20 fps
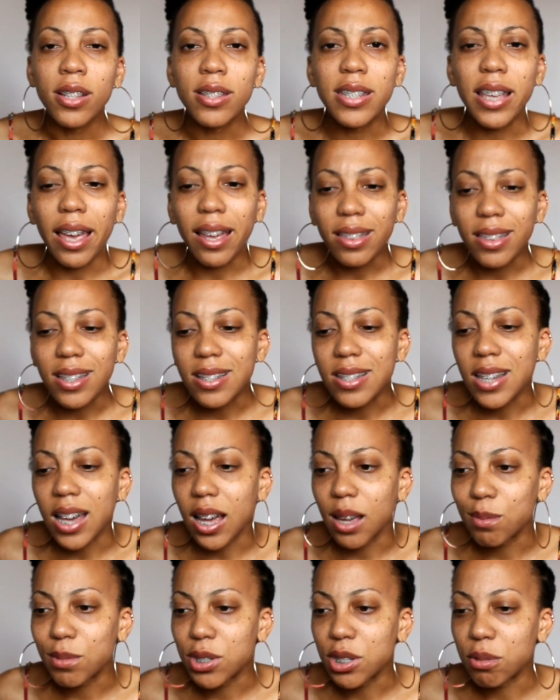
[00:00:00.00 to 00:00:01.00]
Take the
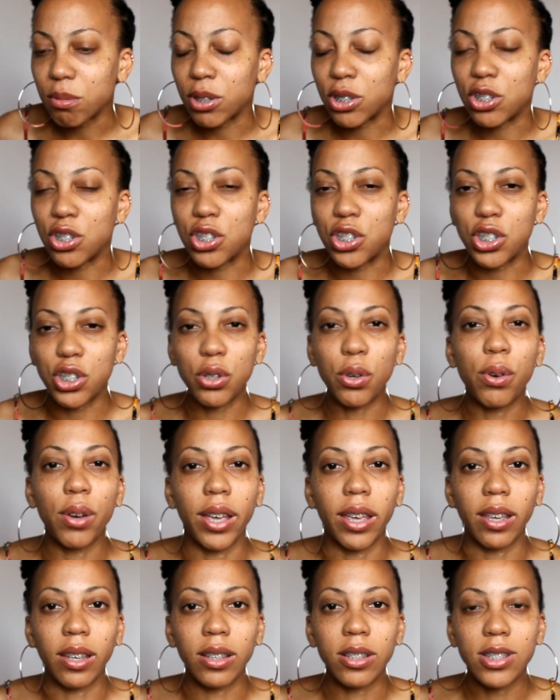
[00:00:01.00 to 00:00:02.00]
time to
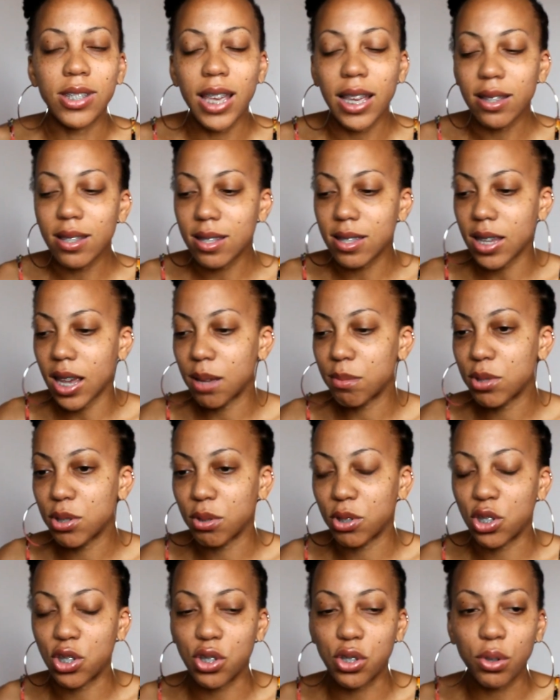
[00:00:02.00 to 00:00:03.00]
enjoy. Take the time
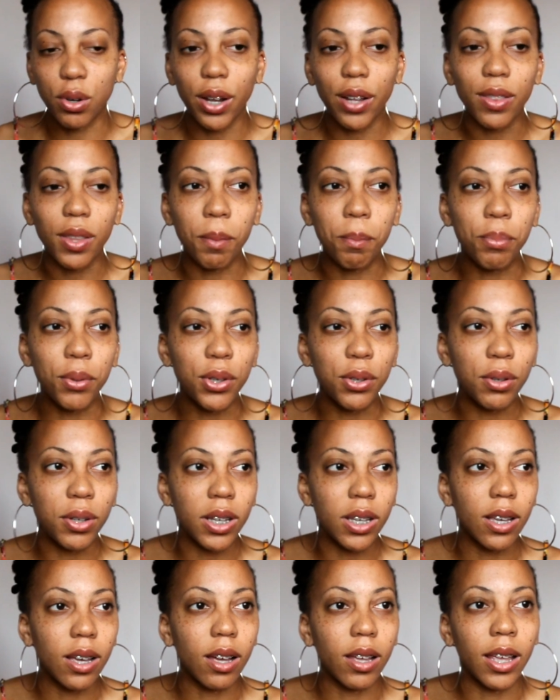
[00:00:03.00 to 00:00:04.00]
to enjoy the
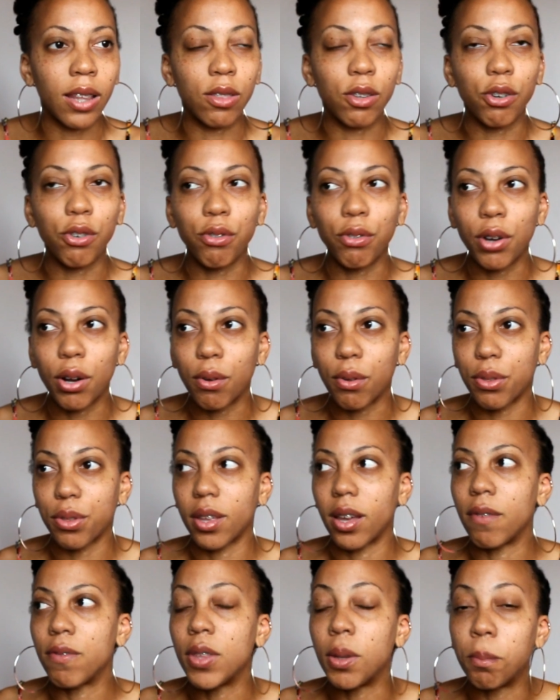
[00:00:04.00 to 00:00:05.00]
beauty and the growth
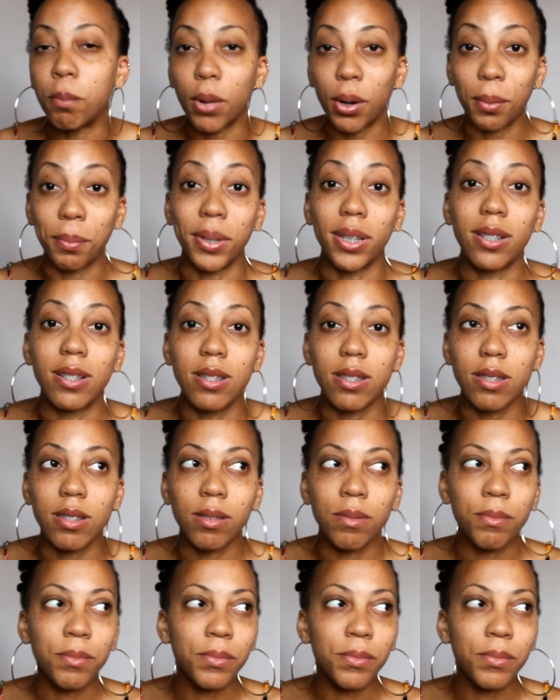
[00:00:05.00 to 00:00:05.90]
of the moment.